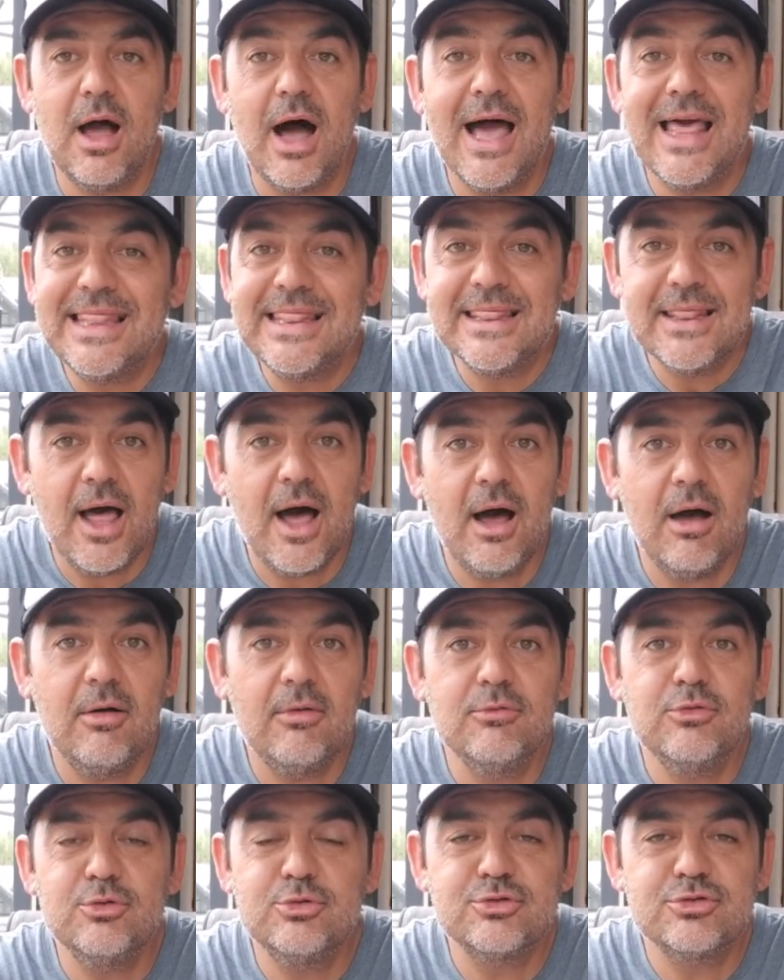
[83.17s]
I
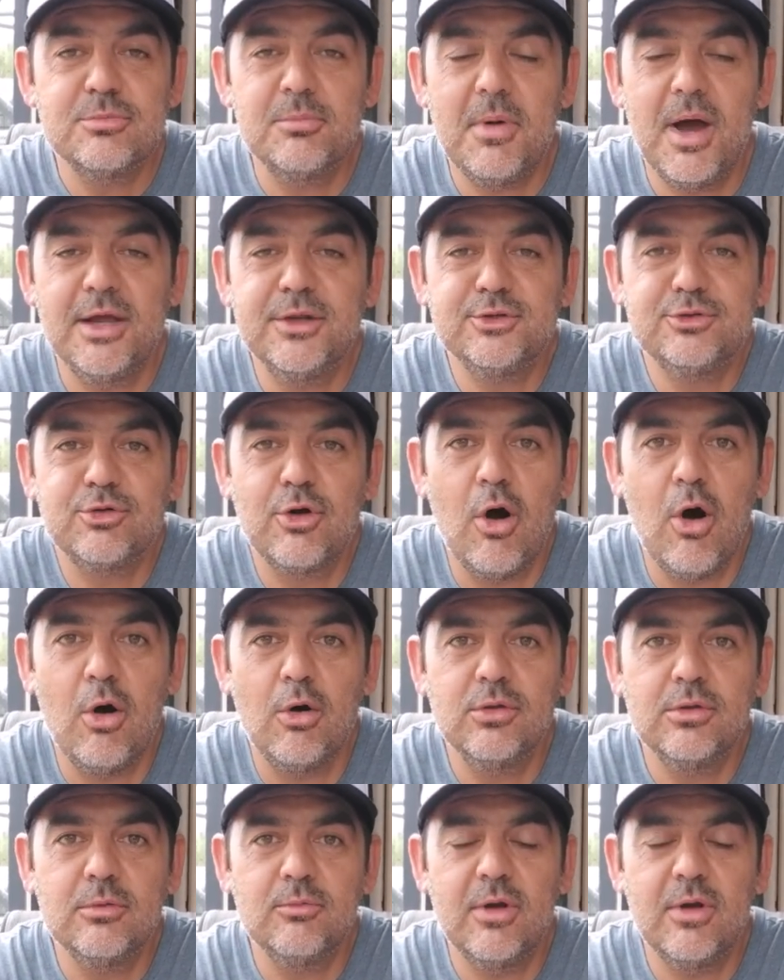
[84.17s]
love using my drone.